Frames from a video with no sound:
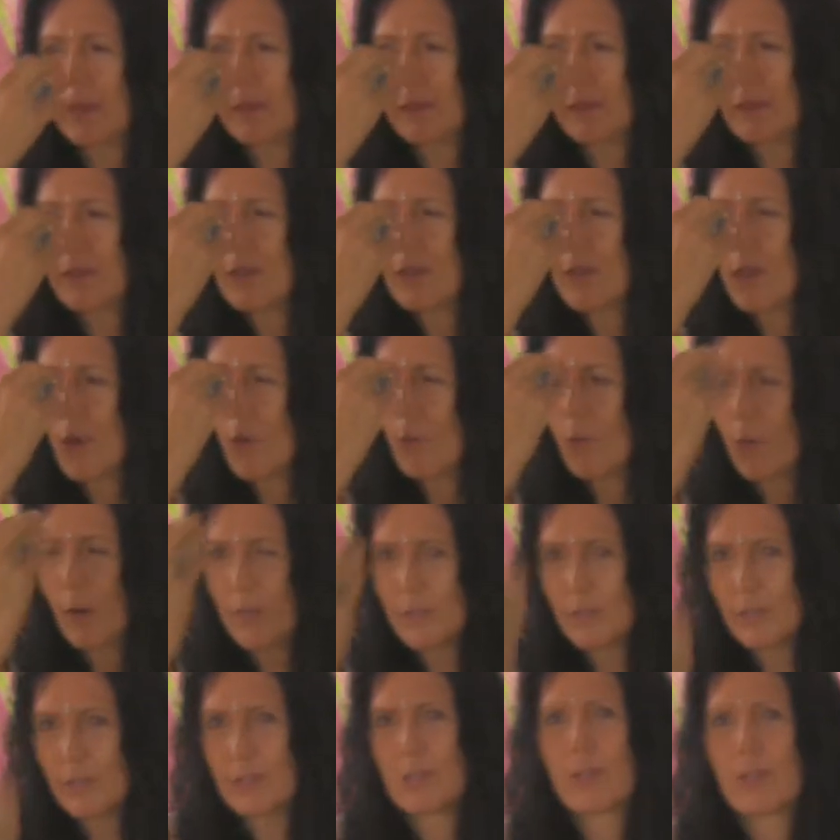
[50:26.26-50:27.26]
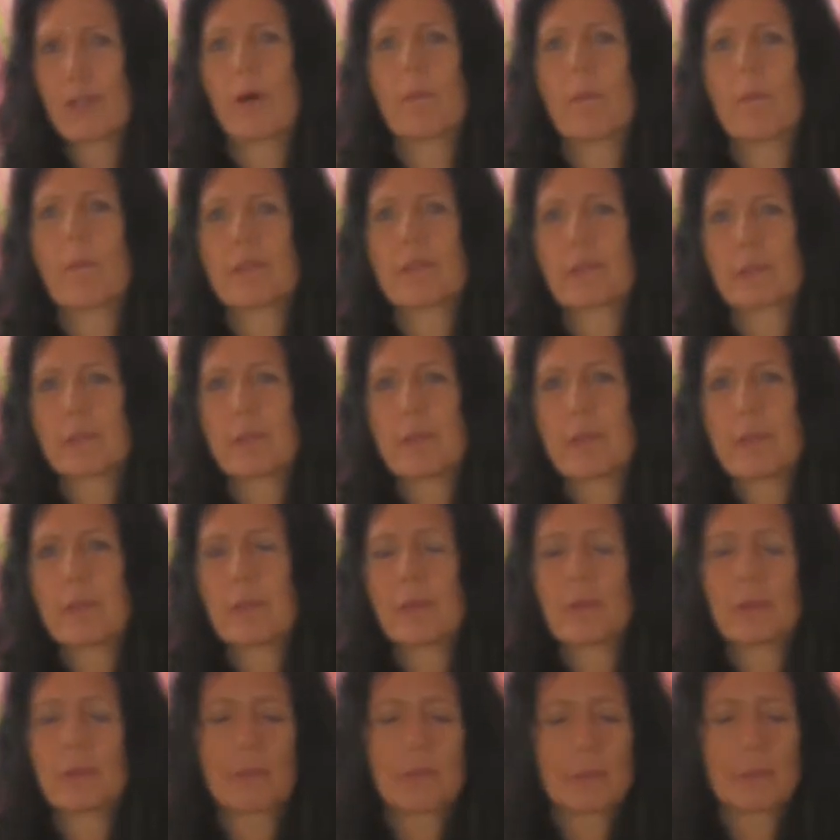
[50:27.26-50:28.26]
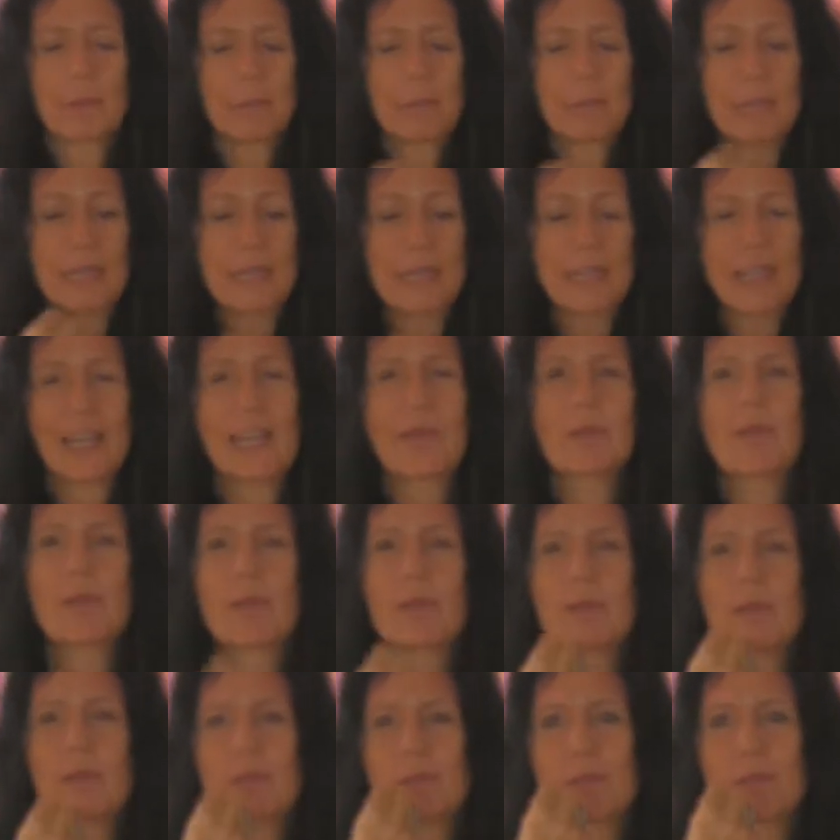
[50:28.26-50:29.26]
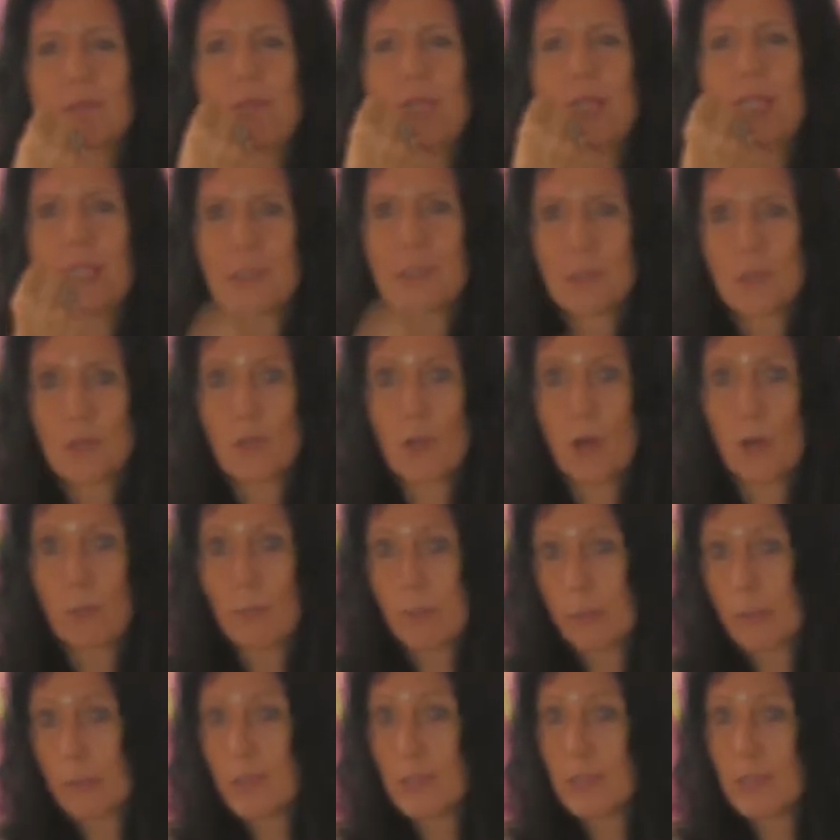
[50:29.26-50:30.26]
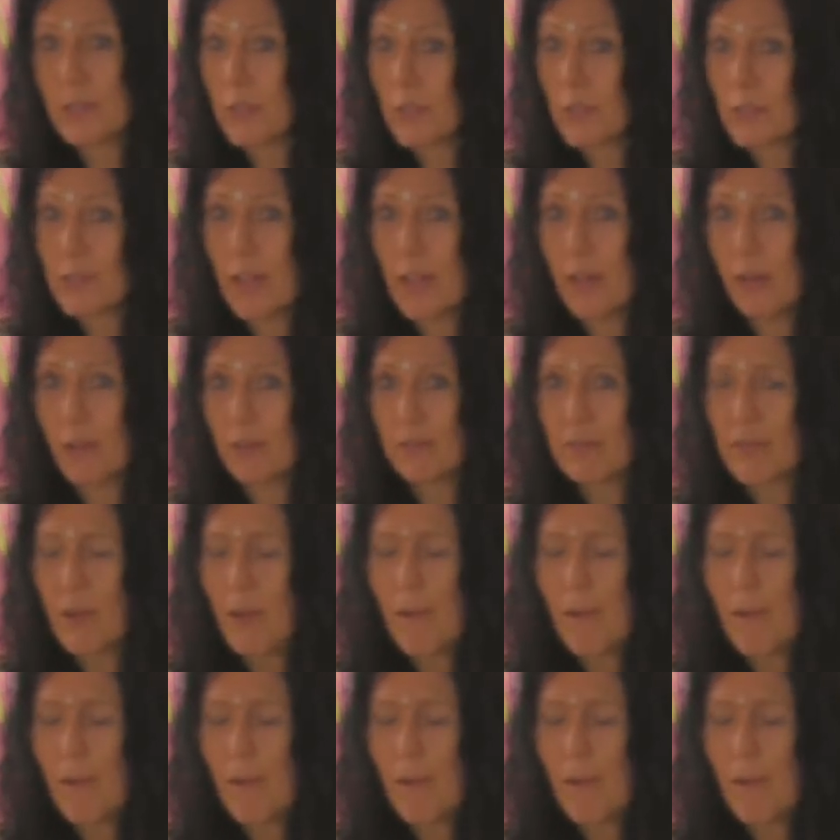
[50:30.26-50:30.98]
and wanting to help other people and being capable of being a strong person herself,